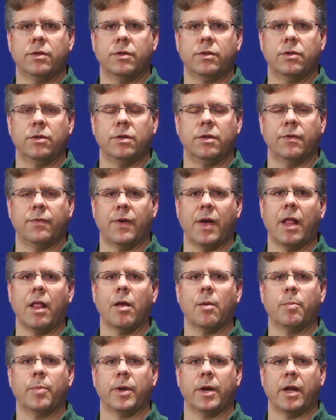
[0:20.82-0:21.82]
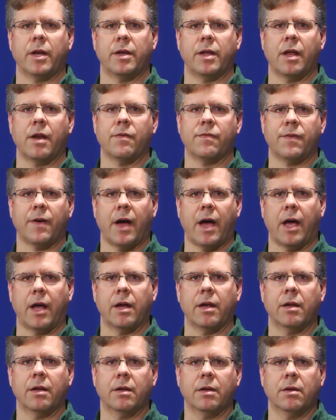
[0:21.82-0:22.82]
to develop and
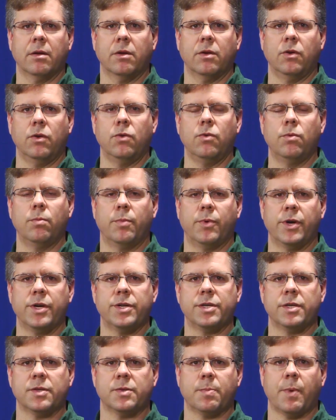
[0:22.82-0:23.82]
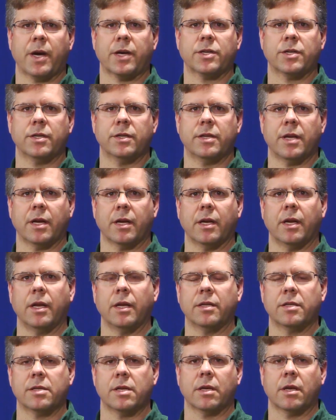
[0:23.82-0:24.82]
identify new bridge inspection
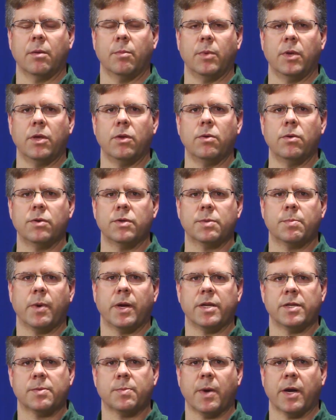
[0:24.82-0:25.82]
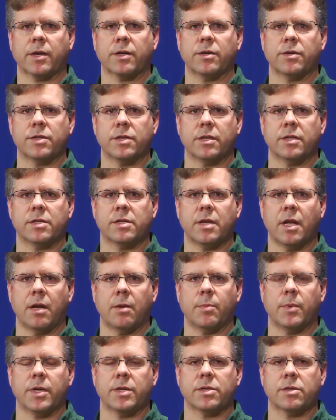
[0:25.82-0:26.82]
techniques that can be used by inspectors in the state
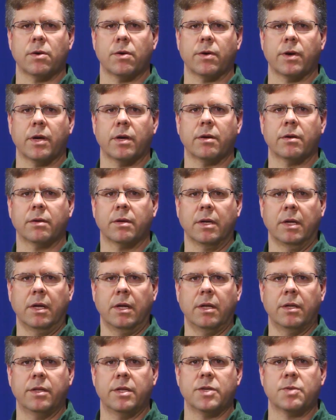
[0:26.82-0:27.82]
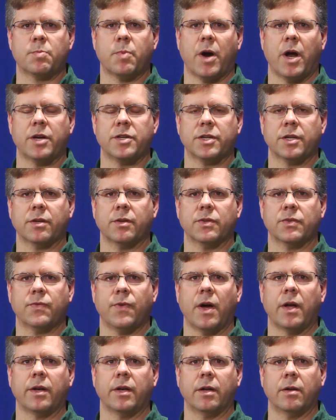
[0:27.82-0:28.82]
of Minnesota. This project is
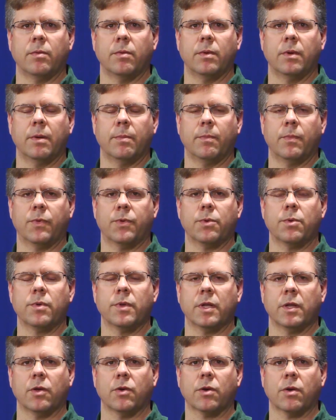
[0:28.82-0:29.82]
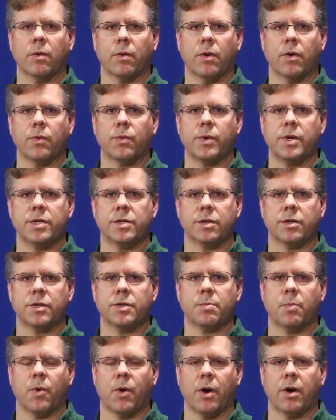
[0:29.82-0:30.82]
funded through the Local Road
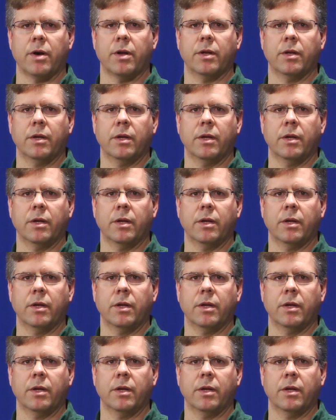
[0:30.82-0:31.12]
Research Board